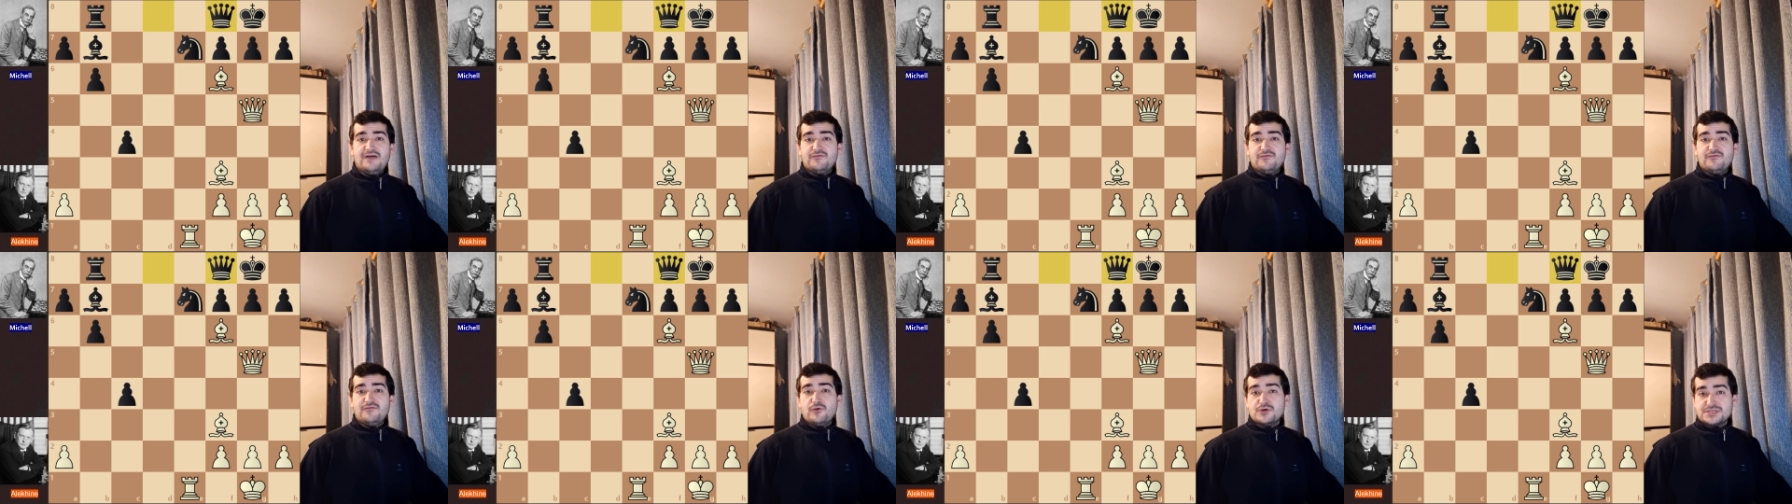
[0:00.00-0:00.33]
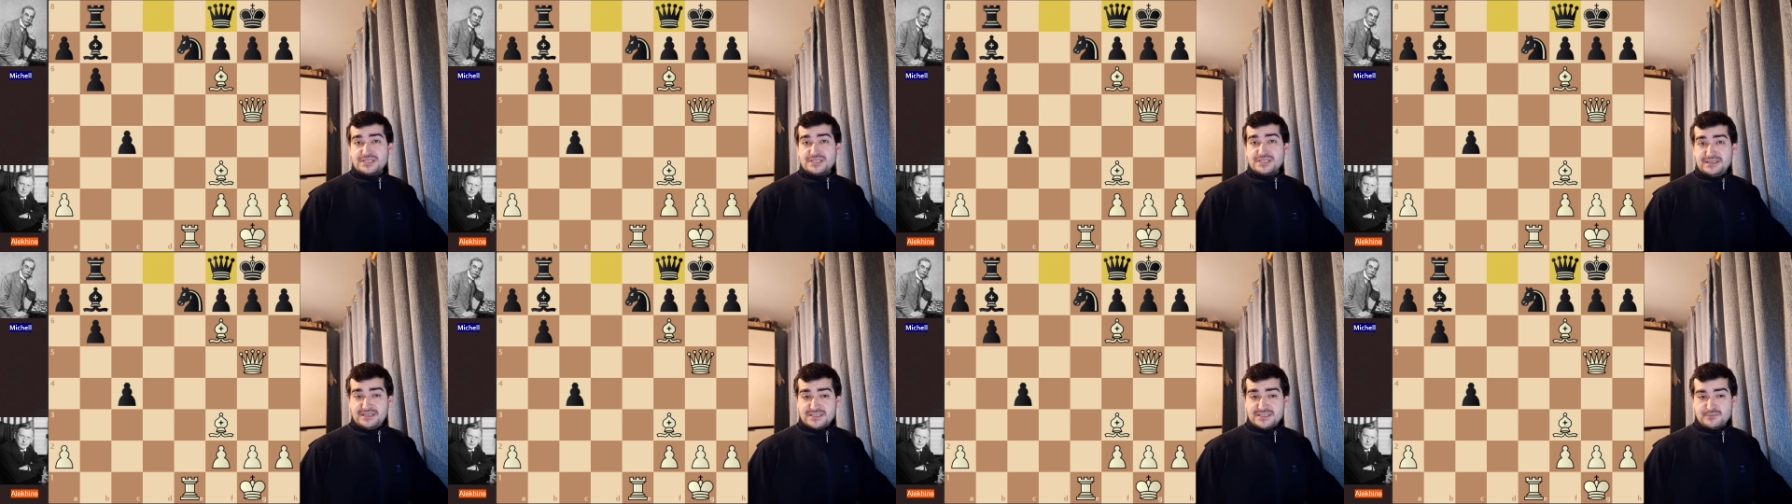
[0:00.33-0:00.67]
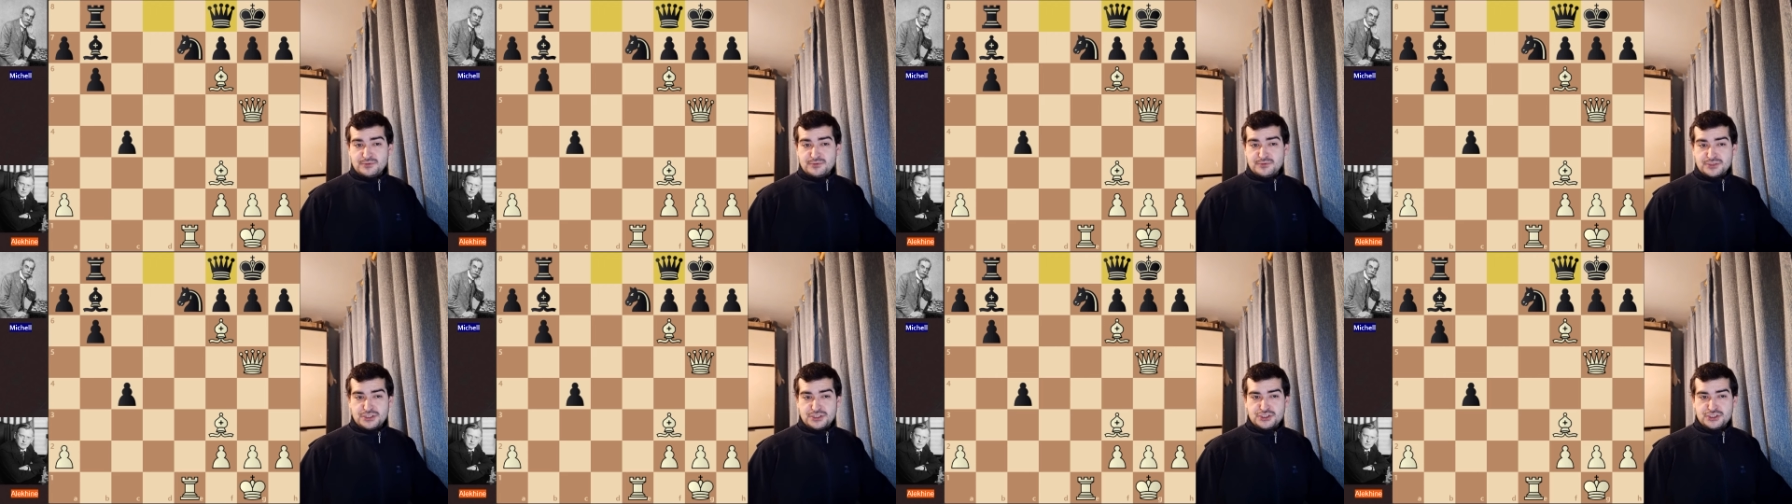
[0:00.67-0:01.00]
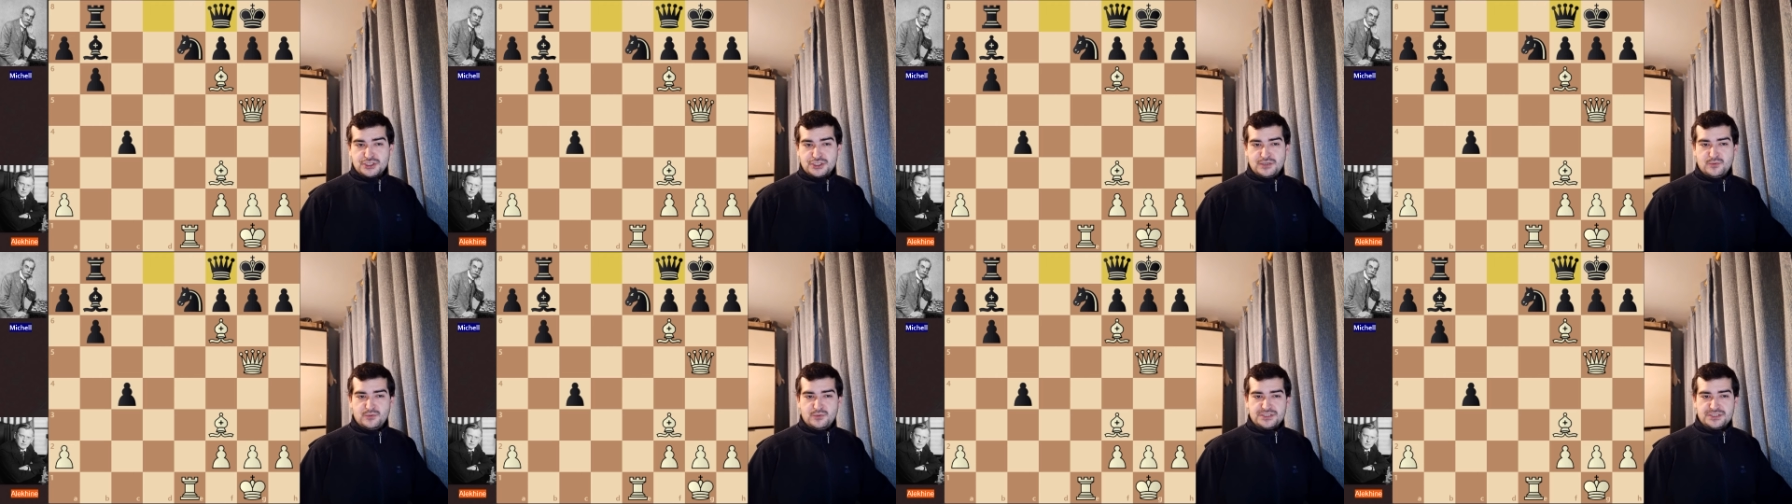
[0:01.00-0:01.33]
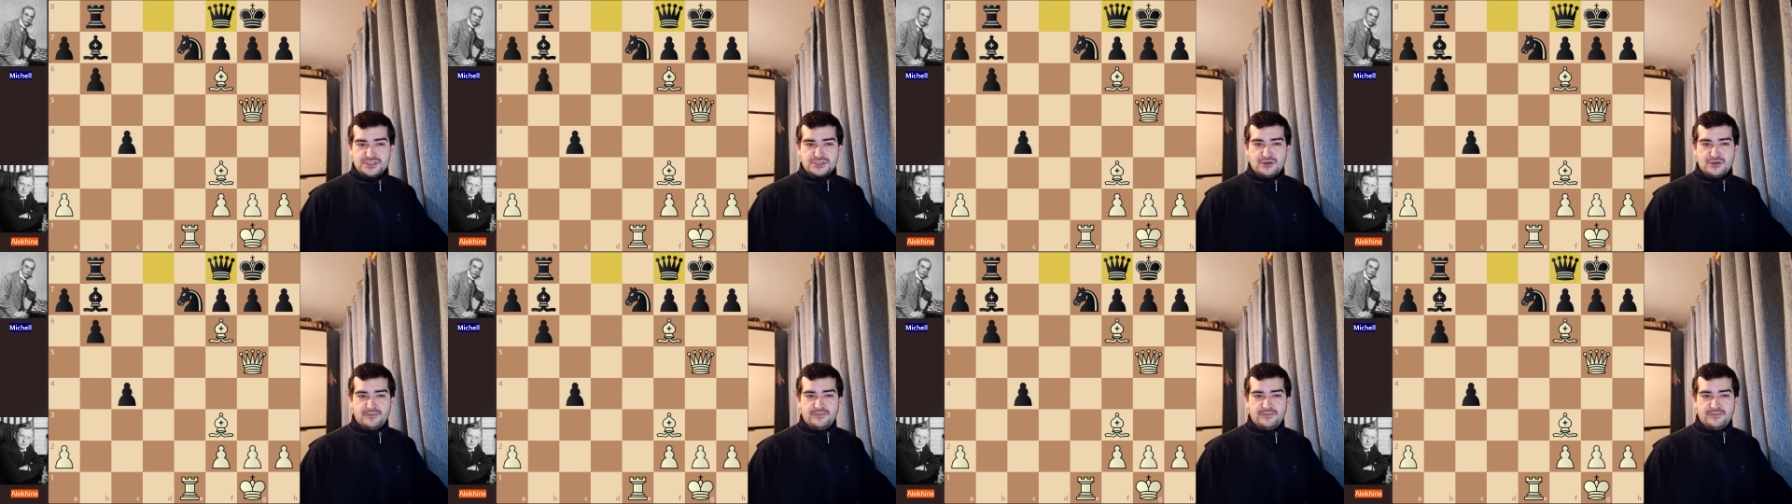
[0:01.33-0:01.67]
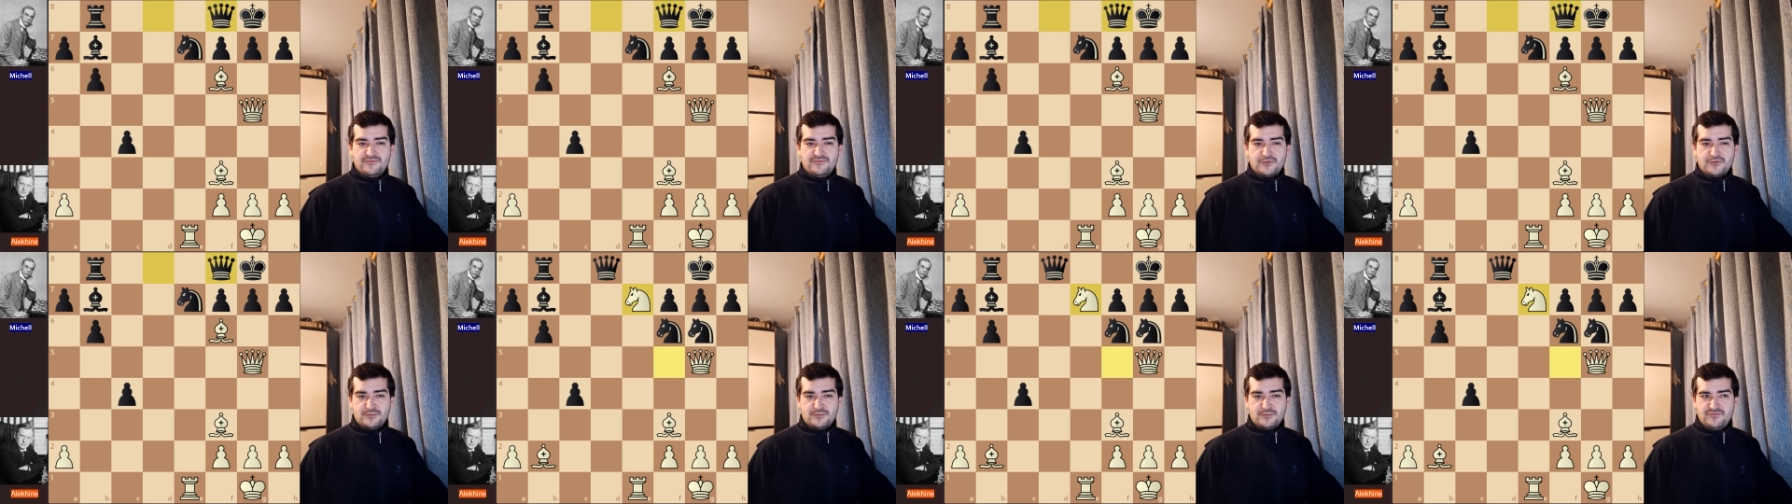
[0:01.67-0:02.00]
Of course, in this position, we saw
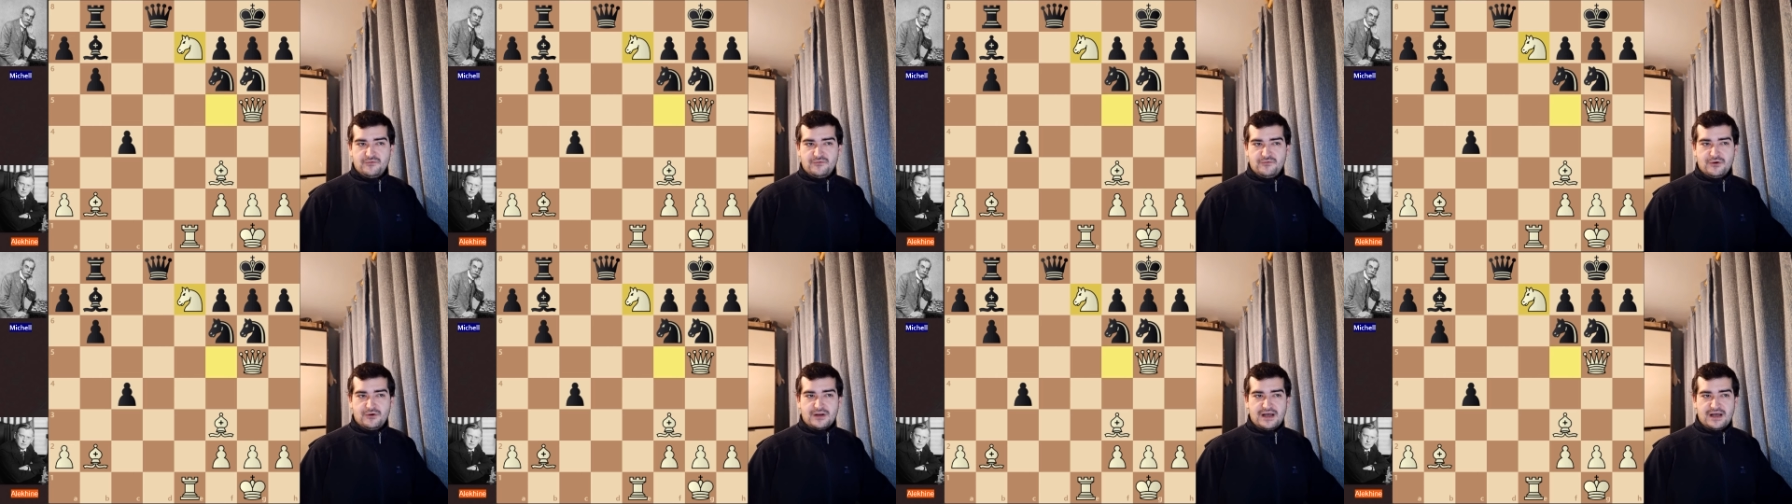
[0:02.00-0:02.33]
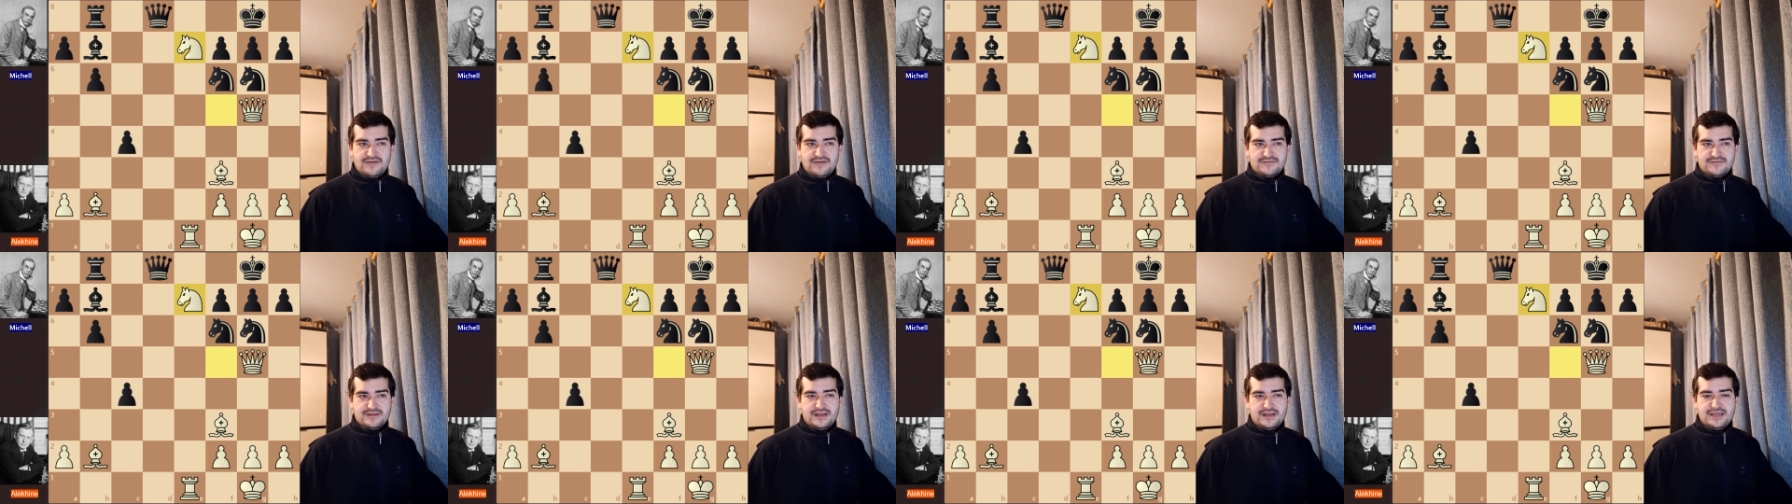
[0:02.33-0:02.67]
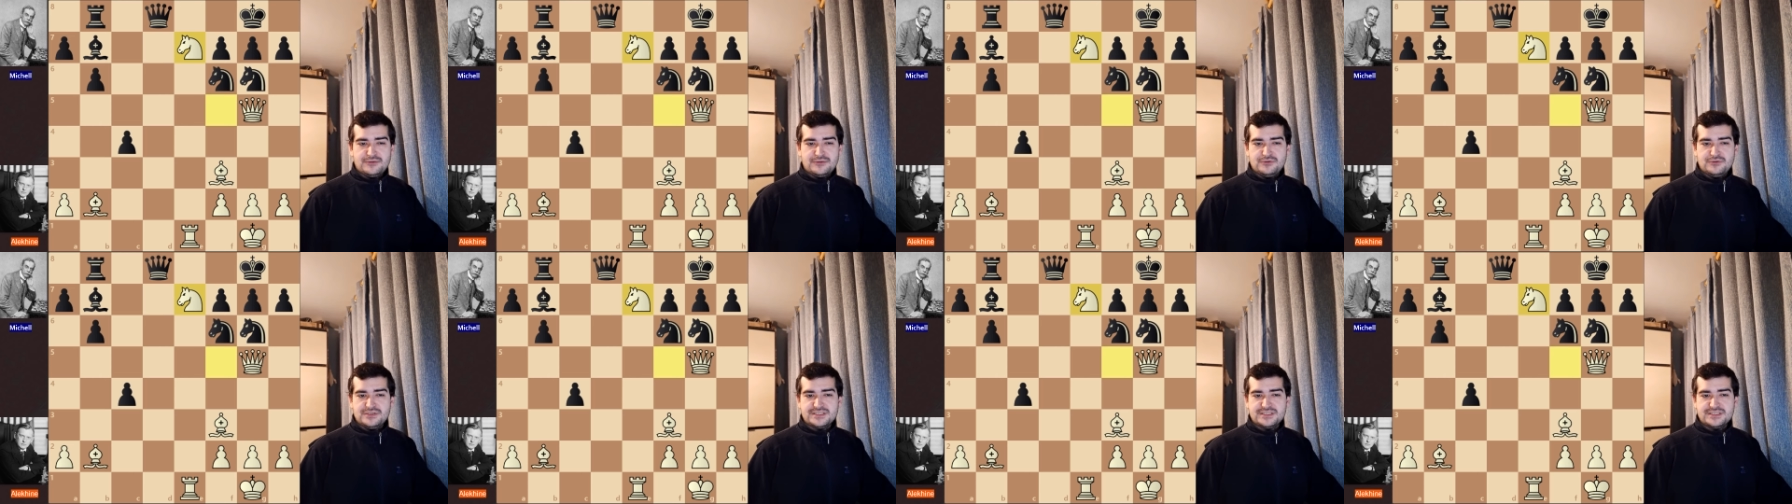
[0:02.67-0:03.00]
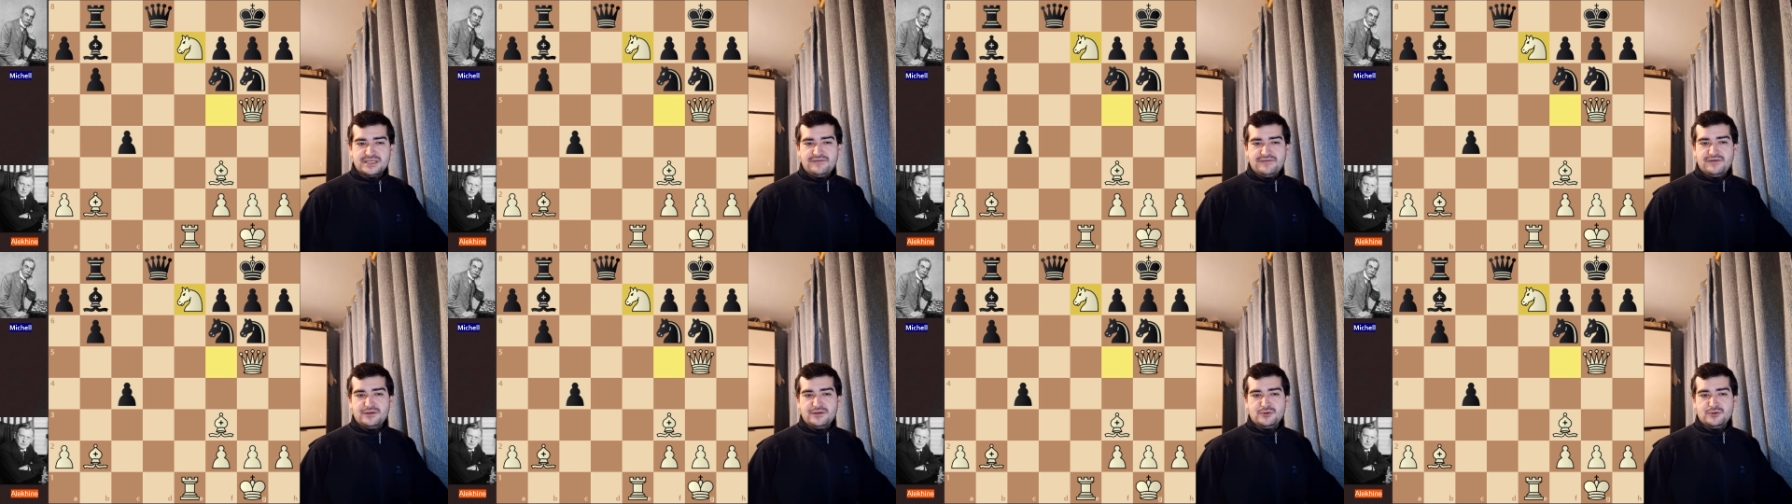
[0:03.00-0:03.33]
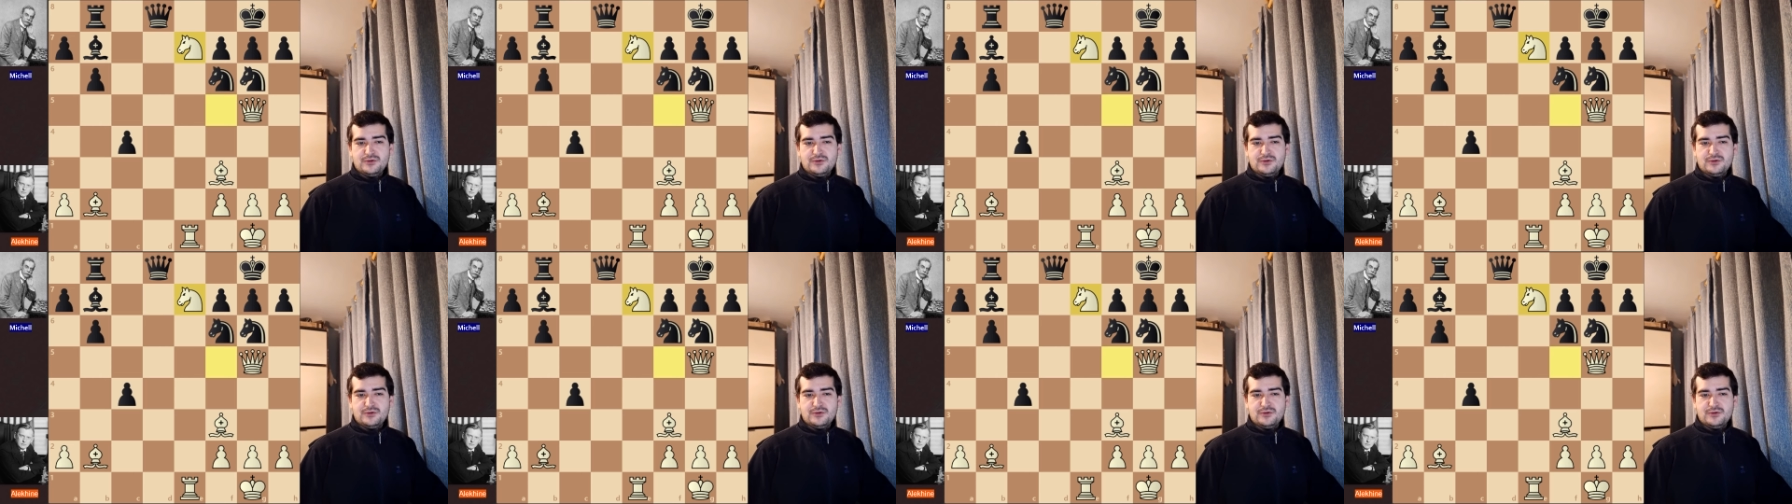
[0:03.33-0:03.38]
from before, after knight to e7,